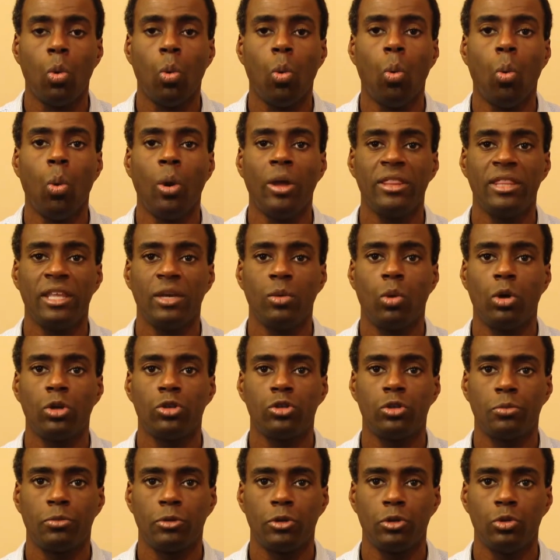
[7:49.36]
when they want
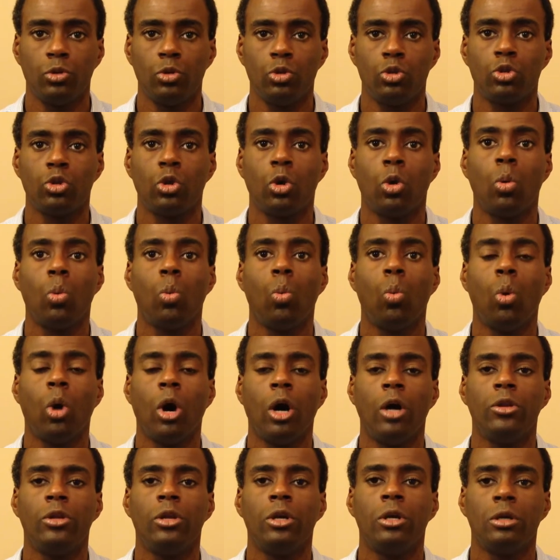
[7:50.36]
to produce
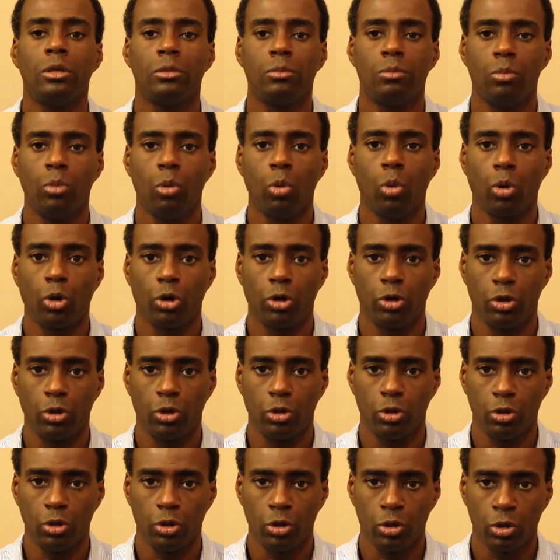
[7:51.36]
one more
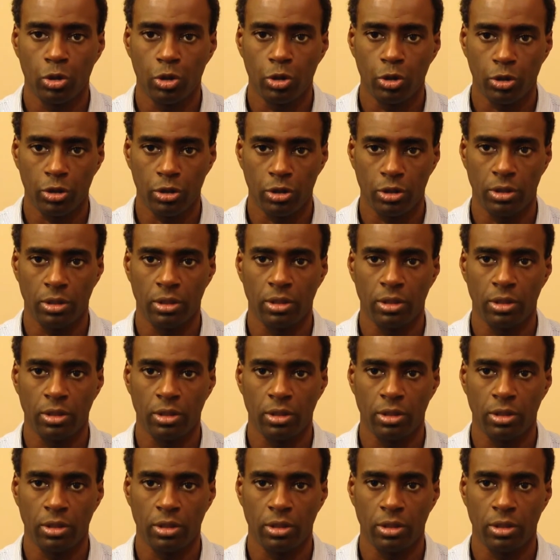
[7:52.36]
good.